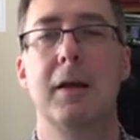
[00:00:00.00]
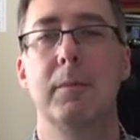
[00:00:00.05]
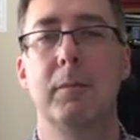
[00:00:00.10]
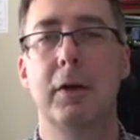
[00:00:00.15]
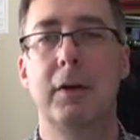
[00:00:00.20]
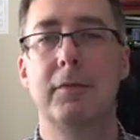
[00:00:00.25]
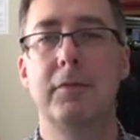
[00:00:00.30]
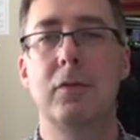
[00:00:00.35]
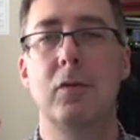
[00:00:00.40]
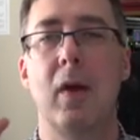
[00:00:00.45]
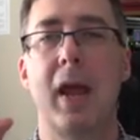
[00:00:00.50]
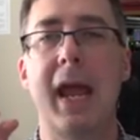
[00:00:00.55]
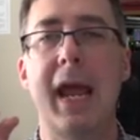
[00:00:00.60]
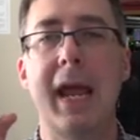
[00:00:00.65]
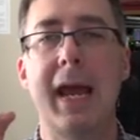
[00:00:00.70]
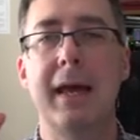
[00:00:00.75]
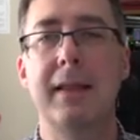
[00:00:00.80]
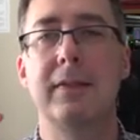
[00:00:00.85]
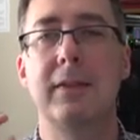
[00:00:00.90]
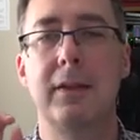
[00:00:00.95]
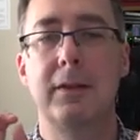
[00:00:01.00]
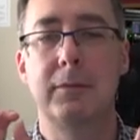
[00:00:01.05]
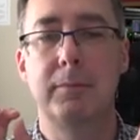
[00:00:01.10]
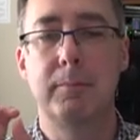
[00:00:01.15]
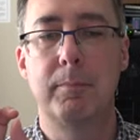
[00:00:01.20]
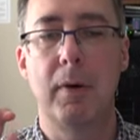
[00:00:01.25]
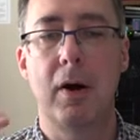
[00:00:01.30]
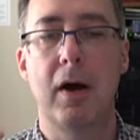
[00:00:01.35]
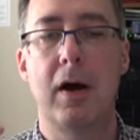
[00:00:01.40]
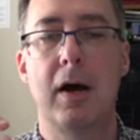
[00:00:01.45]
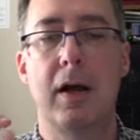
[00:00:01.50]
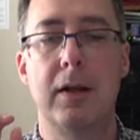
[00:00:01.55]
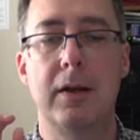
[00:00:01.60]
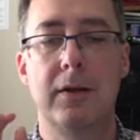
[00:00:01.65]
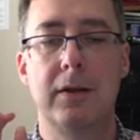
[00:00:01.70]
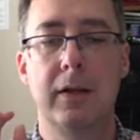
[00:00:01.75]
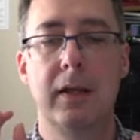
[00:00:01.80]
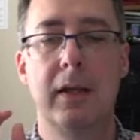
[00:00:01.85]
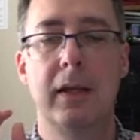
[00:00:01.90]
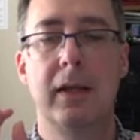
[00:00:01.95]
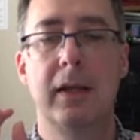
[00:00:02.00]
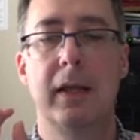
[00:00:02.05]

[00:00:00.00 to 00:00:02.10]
But if you add these bond